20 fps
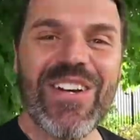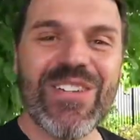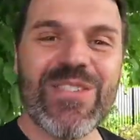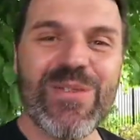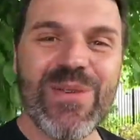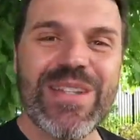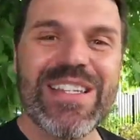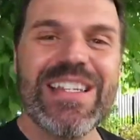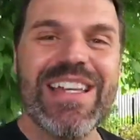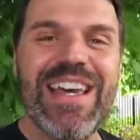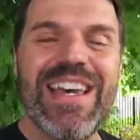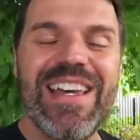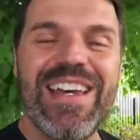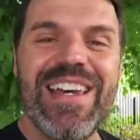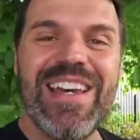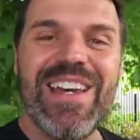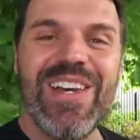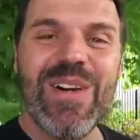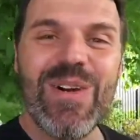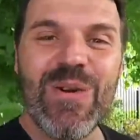on Twitter
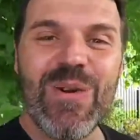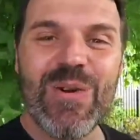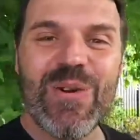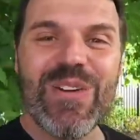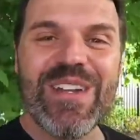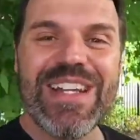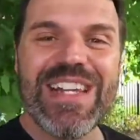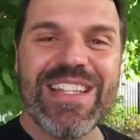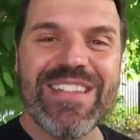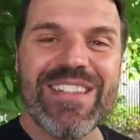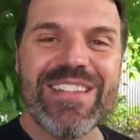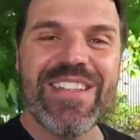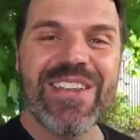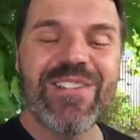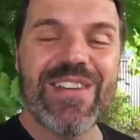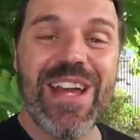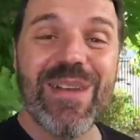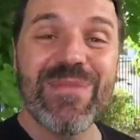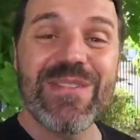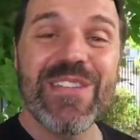or on
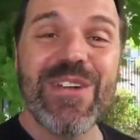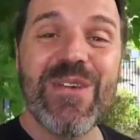Instagram.